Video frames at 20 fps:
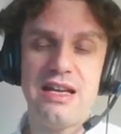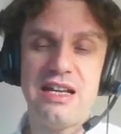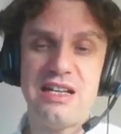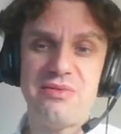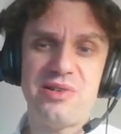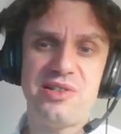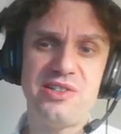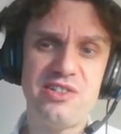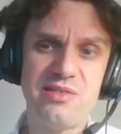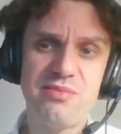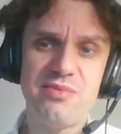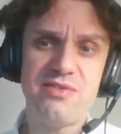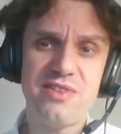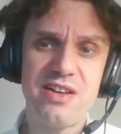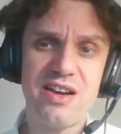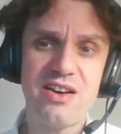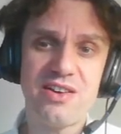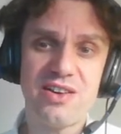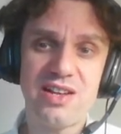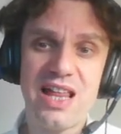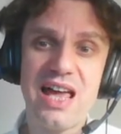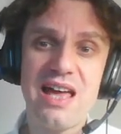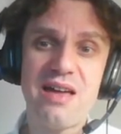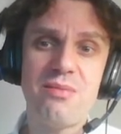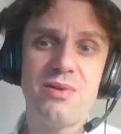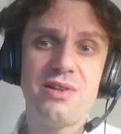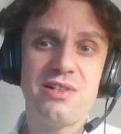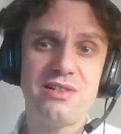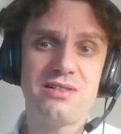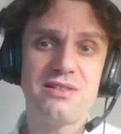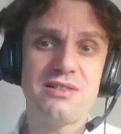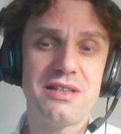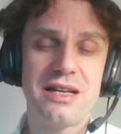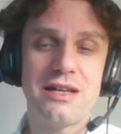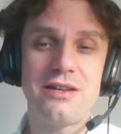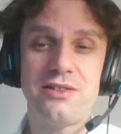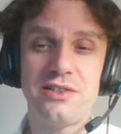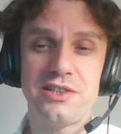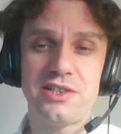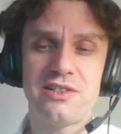it will not be very reliable,
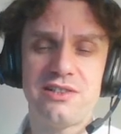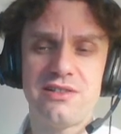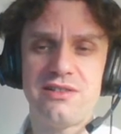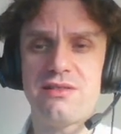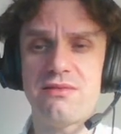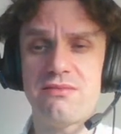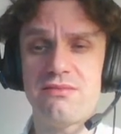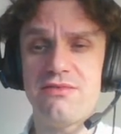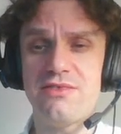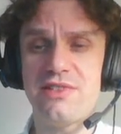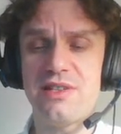and also